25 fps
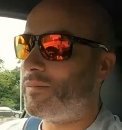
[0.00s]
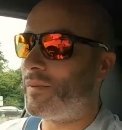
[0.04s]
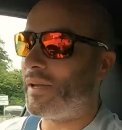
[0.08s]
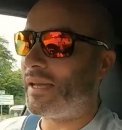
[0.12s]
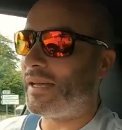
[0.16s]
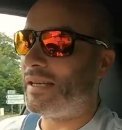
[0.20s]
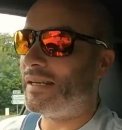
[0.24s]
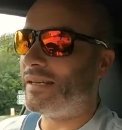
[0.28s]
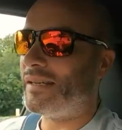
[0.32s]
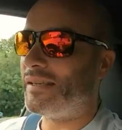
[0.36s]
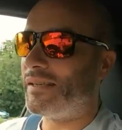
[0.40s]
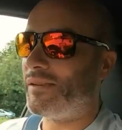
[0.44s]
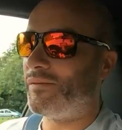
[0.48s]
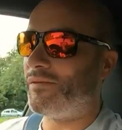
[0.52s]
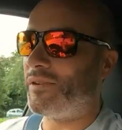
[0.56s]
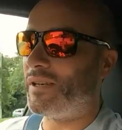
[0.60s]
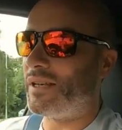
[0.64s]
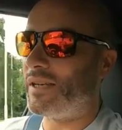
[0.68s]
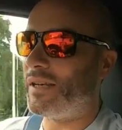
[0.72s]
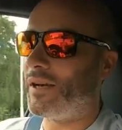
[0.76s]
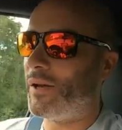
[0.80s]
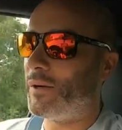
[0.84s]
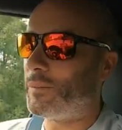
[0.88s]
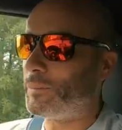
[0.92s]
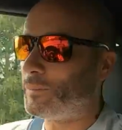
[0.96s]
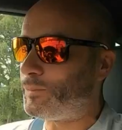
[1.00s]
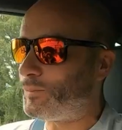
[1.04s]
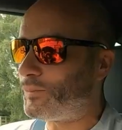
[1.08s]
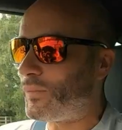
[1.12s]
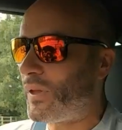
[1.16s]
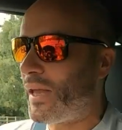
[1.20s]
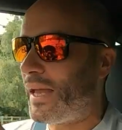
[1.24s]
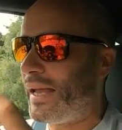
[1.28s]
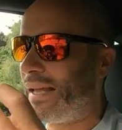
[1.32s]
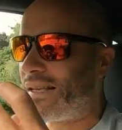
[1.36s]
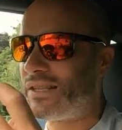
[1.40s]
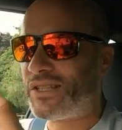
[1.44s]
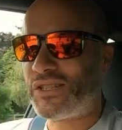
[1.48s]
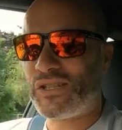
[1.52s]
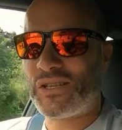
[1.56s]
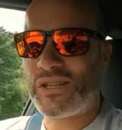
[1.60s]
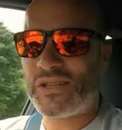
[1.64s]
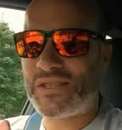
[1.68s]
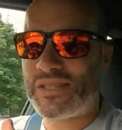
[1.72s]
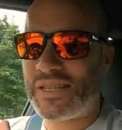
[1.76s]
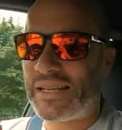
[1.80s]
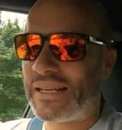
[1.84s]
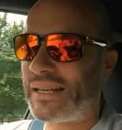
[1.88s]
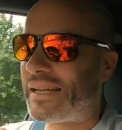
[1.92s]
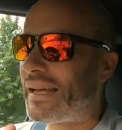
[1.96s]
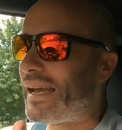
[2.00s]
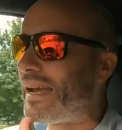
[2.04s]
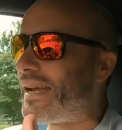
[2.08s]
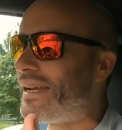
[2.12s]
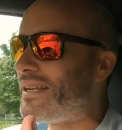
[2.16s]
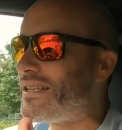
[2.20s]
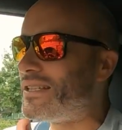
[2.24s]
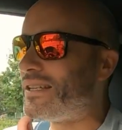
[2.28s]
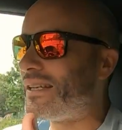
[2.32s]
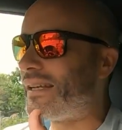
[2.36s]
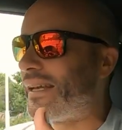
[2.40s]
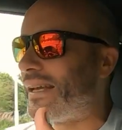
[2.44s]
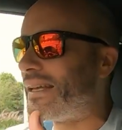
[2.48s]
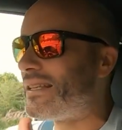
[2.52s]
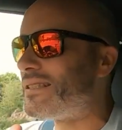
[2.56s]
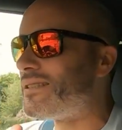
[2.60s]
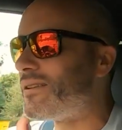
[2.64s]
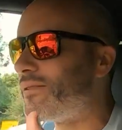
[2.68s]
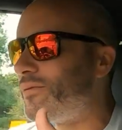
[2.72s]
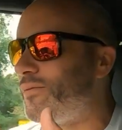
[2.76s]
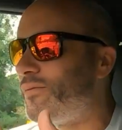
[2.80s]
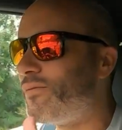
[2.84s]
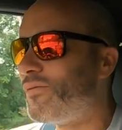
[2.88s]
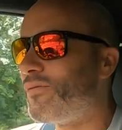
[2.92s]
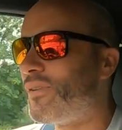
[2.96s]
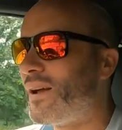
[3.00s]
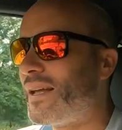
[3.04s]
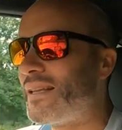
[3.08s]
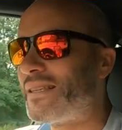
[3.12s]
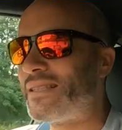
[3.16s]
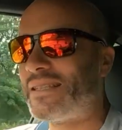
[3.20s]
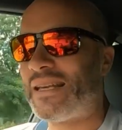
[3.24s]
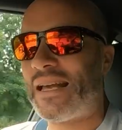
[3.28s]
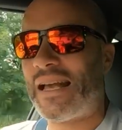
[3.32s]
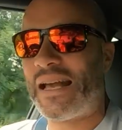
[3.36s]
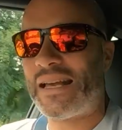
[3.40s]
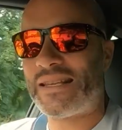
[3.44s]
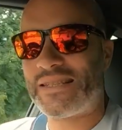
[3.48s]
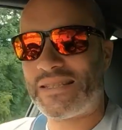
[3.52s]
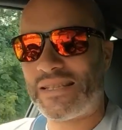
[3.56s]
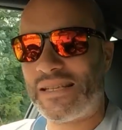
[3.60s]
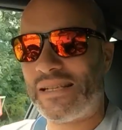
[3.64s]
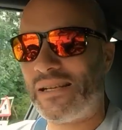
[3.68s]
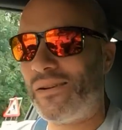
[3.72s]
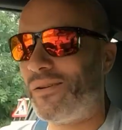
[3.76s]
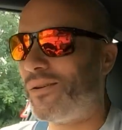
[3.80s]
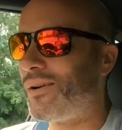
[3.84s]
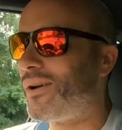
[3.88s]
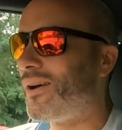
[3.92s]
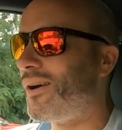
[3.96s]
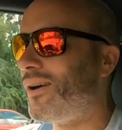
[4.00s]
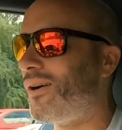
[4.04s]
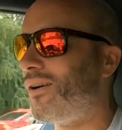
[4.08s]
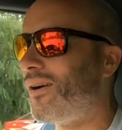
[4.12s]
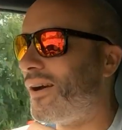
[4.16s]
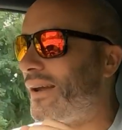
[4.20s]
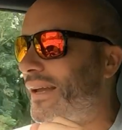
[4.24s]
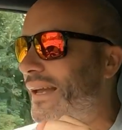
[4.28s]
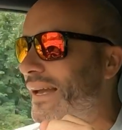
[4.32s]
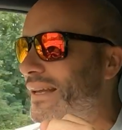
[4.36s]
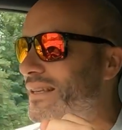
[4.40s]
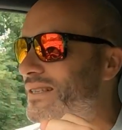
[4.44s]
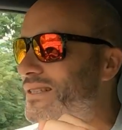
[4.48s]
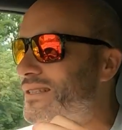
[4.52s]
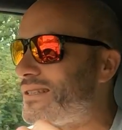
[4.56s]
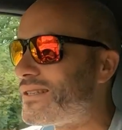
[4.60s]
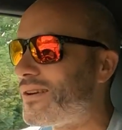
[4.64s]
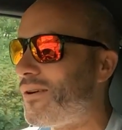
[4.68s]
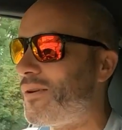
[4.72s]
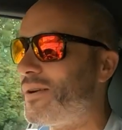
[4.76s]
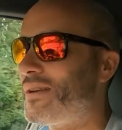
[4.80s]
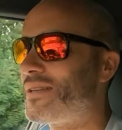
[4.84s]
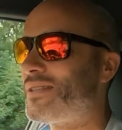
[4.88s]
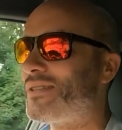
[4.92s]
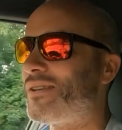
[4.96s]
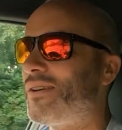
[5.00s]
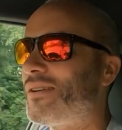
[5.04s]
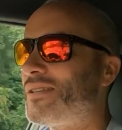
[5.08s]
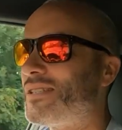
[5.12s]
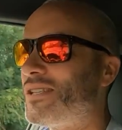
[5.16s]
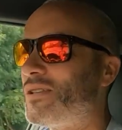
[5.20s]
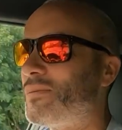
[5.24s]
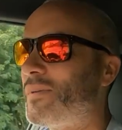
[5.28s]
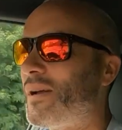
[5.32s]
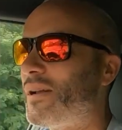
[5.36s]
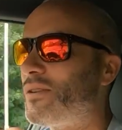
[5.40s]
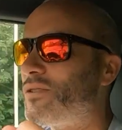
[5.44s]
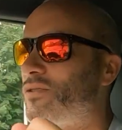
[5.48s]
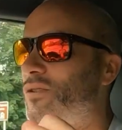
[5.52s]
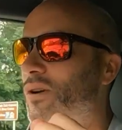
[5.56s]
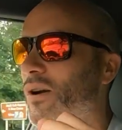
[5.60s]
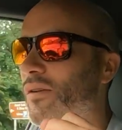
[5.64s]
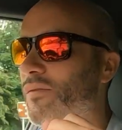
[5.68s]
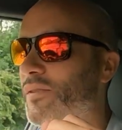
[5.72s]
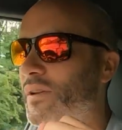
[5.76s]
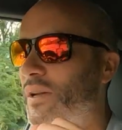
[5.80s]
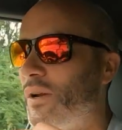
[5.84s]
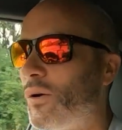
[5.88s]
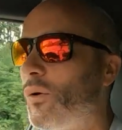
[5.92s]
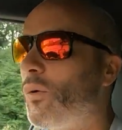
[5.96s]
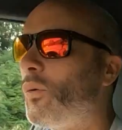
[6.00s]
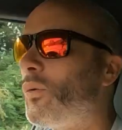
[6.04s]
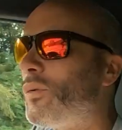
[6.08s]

the beginning of the video, it's just engaging. It's a fantastic little car. I get so excited about driving it